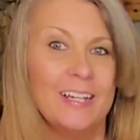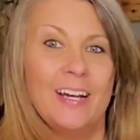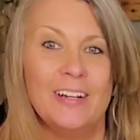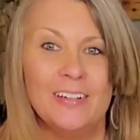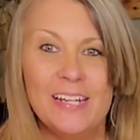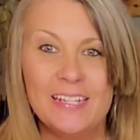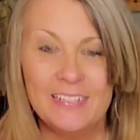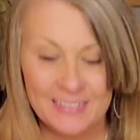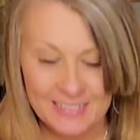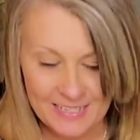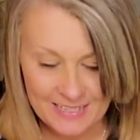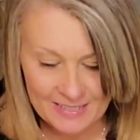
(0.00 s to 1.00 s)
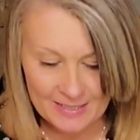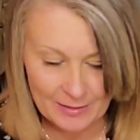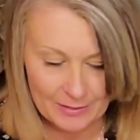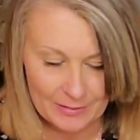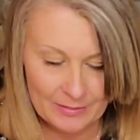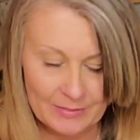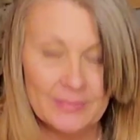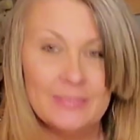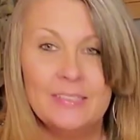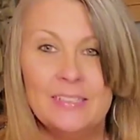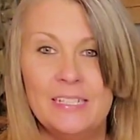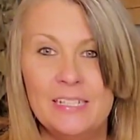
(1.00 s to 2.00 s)
All right, guys, so
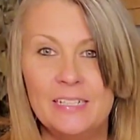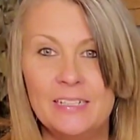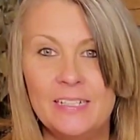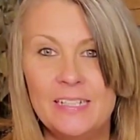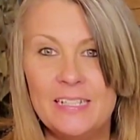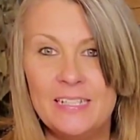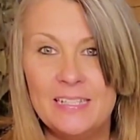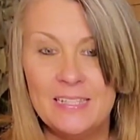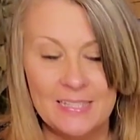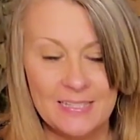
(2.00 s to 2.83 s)
here it is.